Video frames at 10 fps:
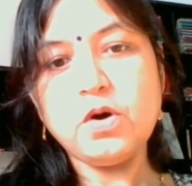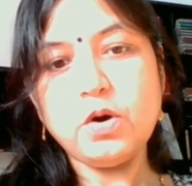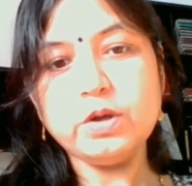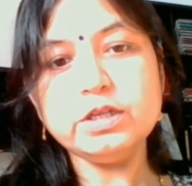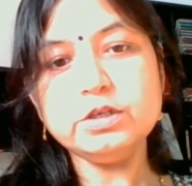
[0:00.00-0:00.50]

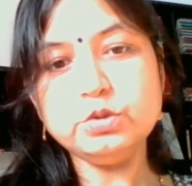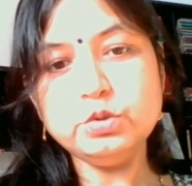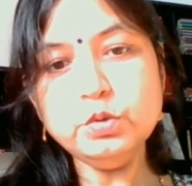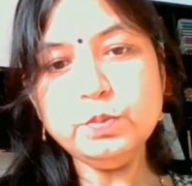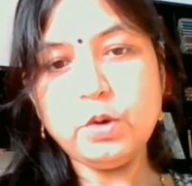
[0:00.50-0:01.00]
on the
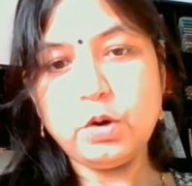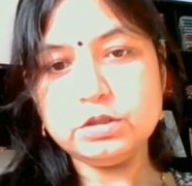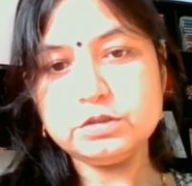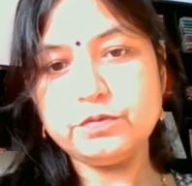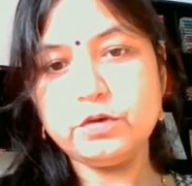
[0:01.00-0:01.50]
2
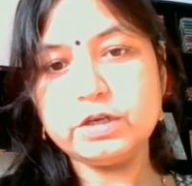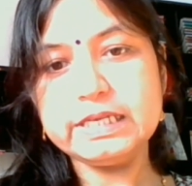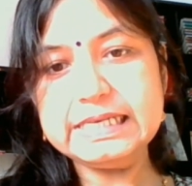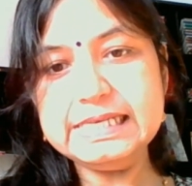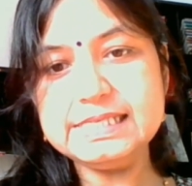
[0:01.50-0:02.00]
plots for
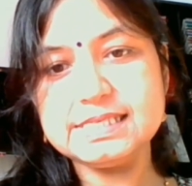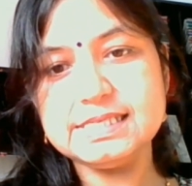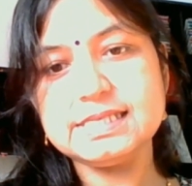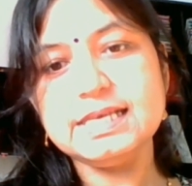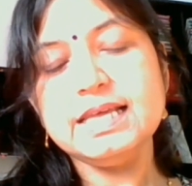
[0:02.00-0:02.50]
the
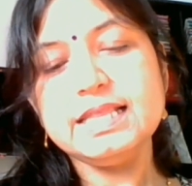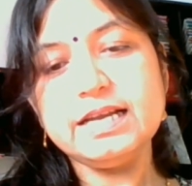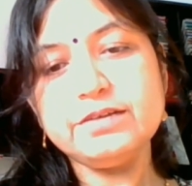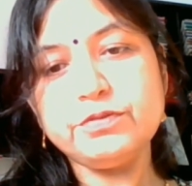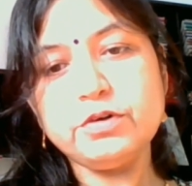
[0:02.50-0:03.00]
reasons
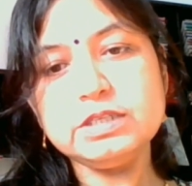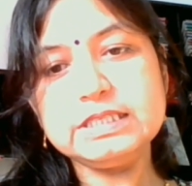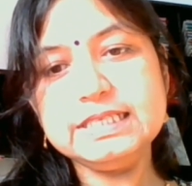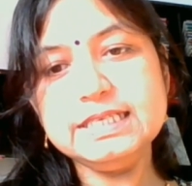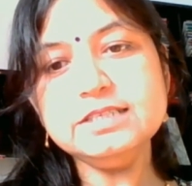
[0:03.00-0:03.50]
that for
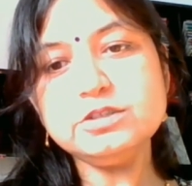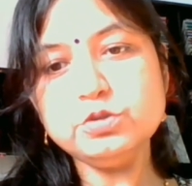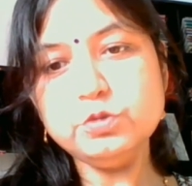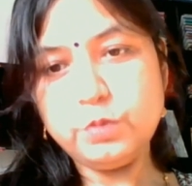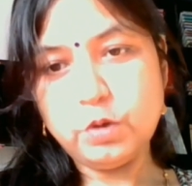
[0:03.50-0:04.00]
these
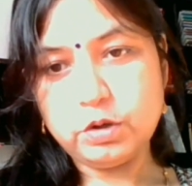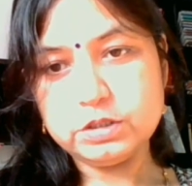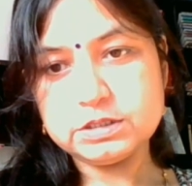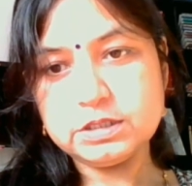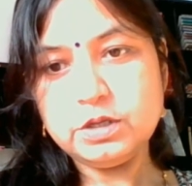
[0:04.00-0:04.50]
2
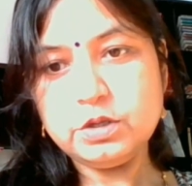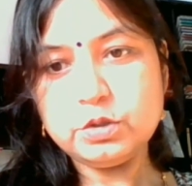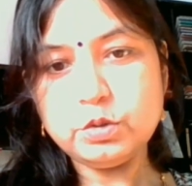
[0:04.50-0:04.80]
plots,